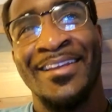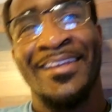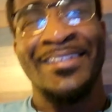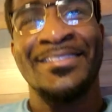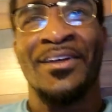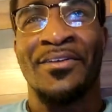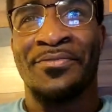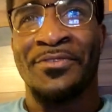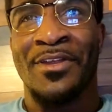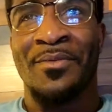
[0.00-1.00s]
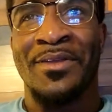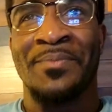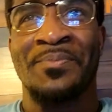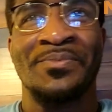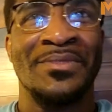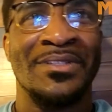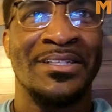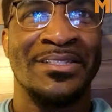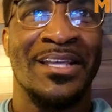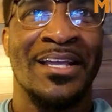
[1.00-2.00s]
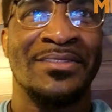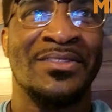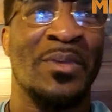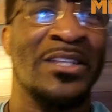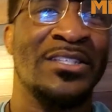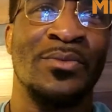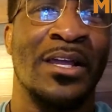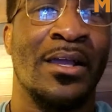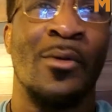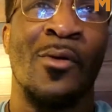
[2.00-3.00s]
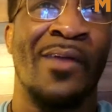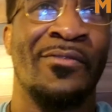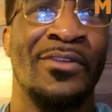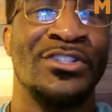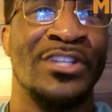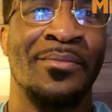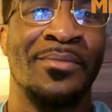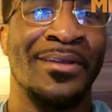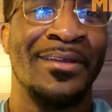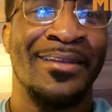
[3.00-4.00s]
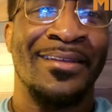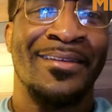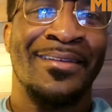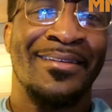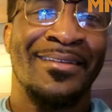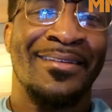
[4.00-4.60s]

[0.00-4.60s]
it's tough. You know what I mean? Because like it's probably a hard negotiation sometimes, right?